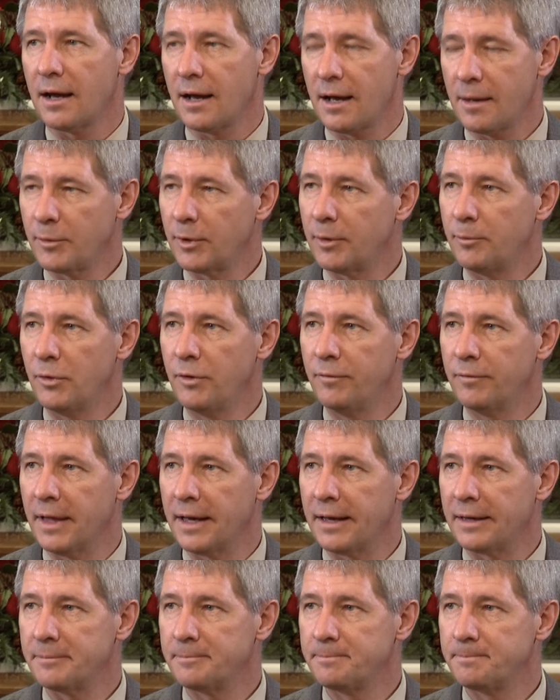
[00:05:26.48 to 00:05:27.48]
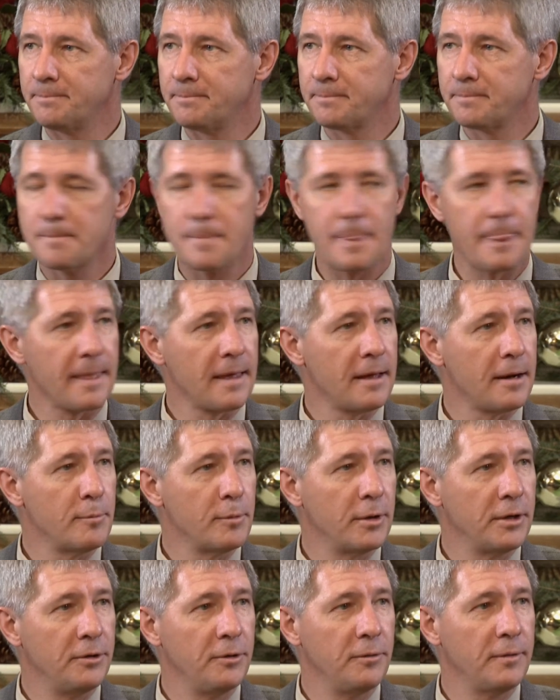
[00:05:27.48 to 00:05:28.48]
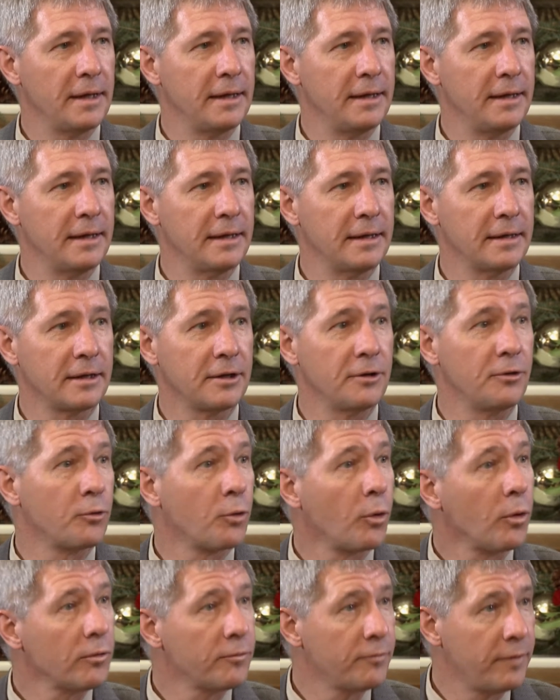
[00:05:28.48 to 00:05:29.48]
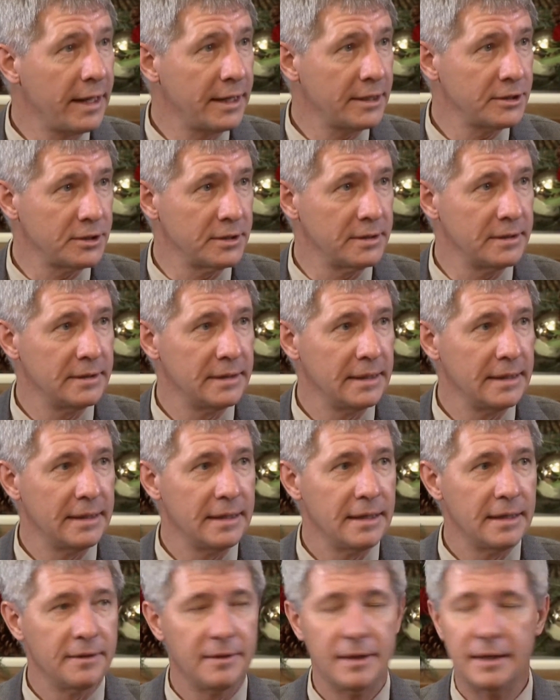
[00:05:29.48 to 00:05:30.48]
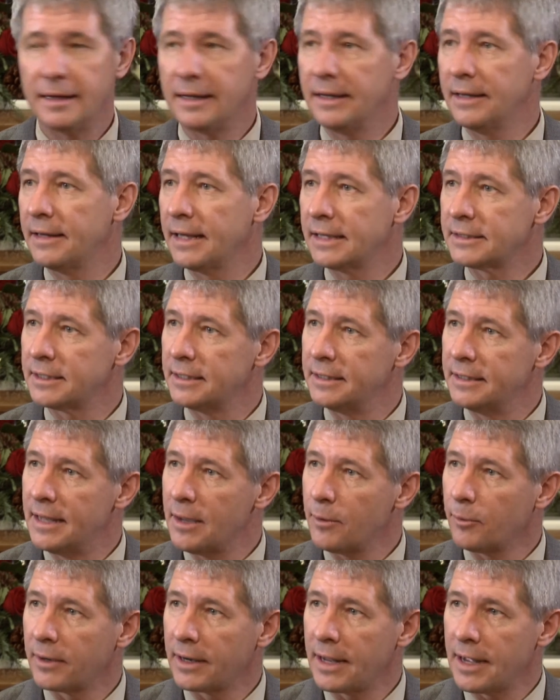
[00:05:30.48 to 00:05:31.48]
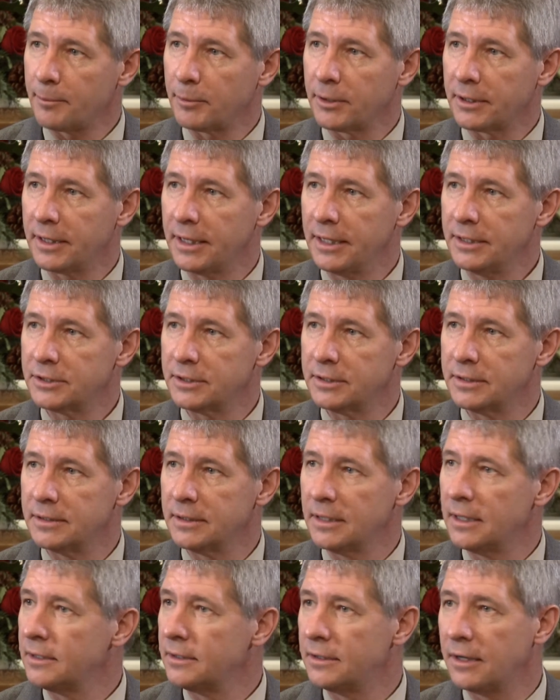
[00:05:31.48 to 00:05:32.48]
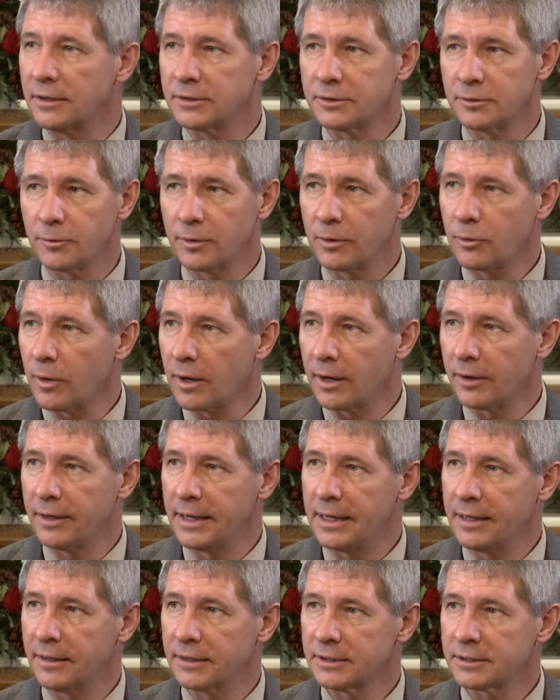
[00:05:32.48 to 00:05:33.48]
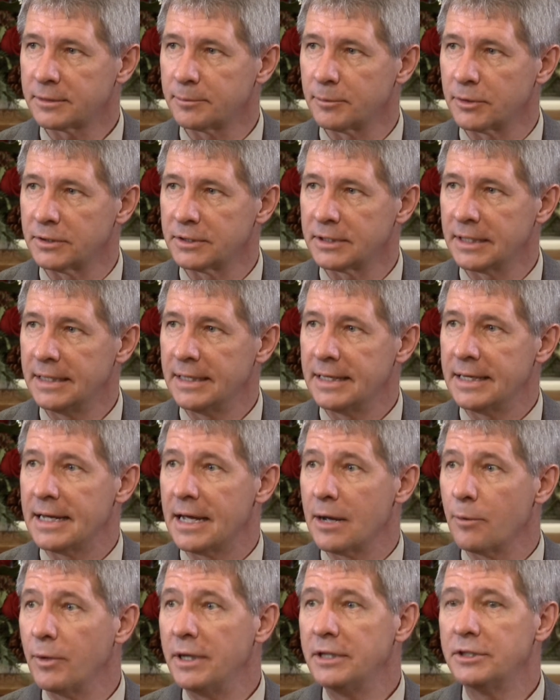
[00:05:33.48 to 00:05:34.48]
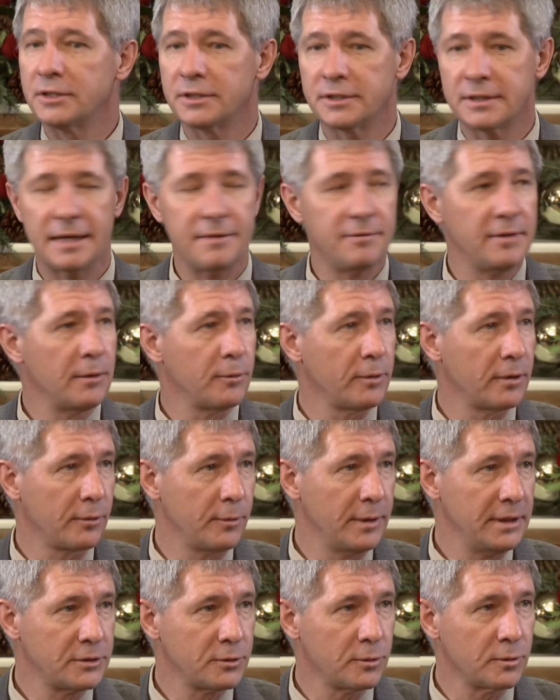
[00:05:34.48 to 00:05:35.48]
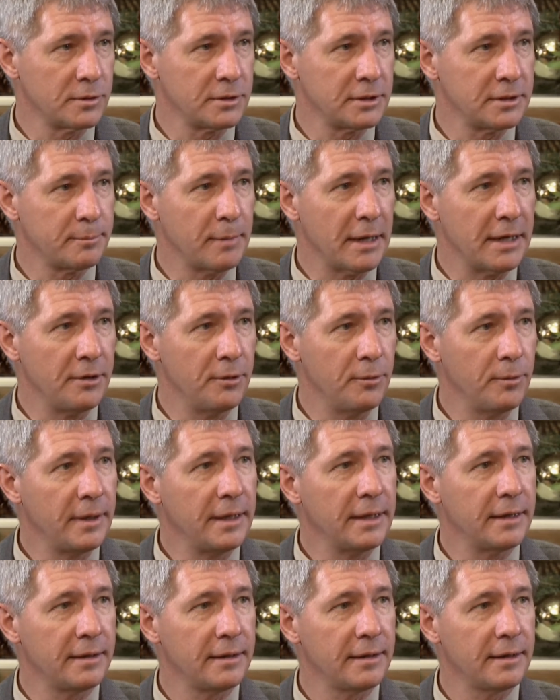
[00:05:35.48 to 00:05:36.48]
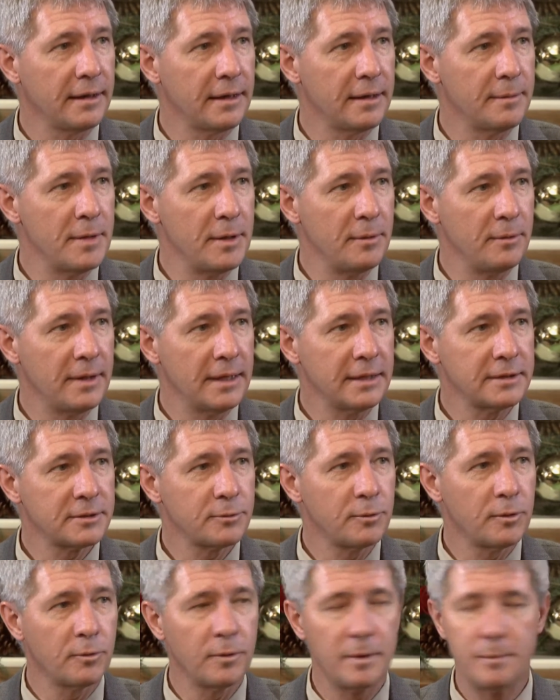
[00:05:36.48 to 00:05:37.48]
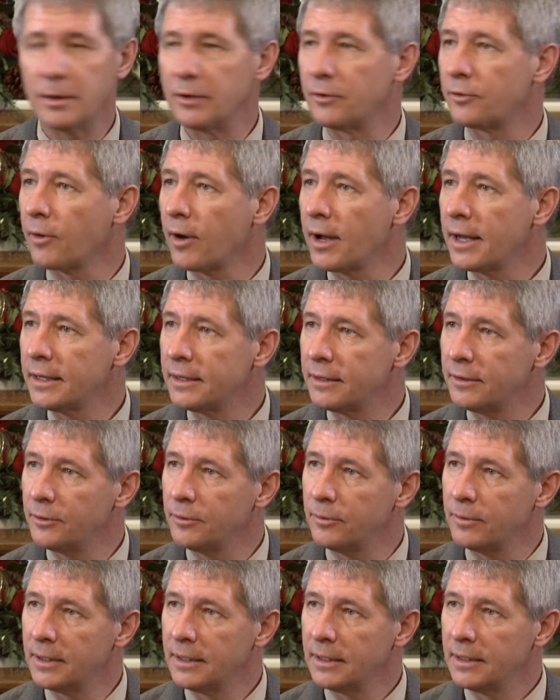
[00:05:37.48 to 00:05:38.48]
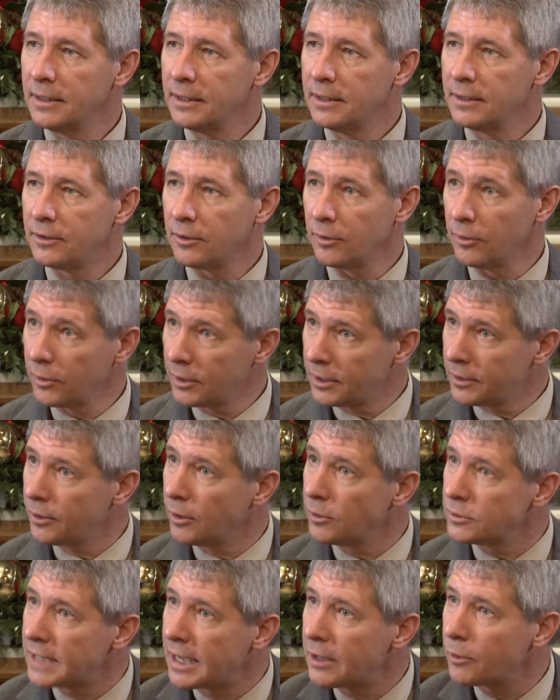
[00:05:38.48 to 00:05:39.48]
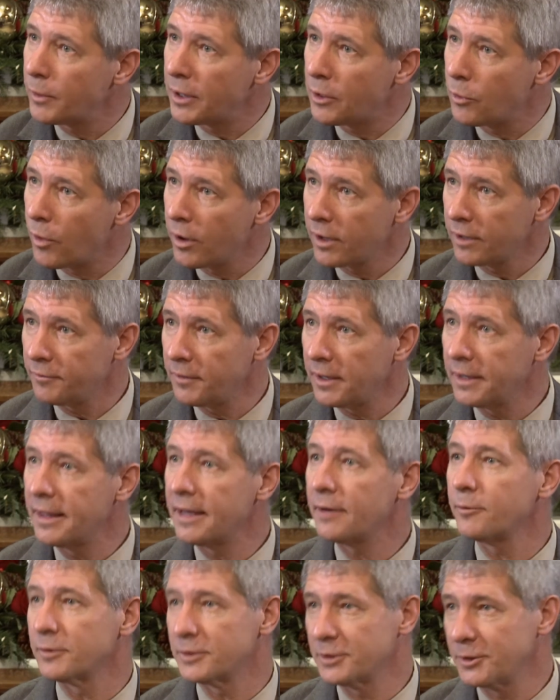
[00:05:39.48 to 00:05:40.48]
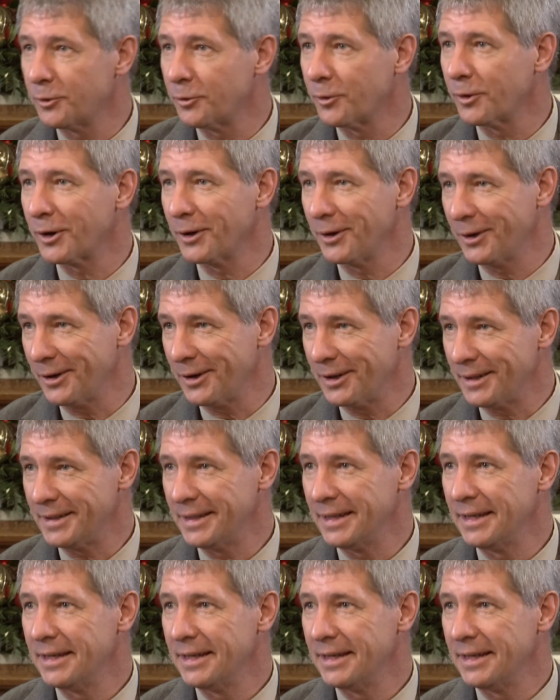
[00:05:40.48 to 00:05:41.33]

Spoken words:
I'm going to move that, and I'm going to do that in a controlled fashion. Then again, that's a network application, doesn't require any customers, and we just save network resources by doing it. I mean, that's where we've been trying to look at those. How do we quantify that? We're still working on it.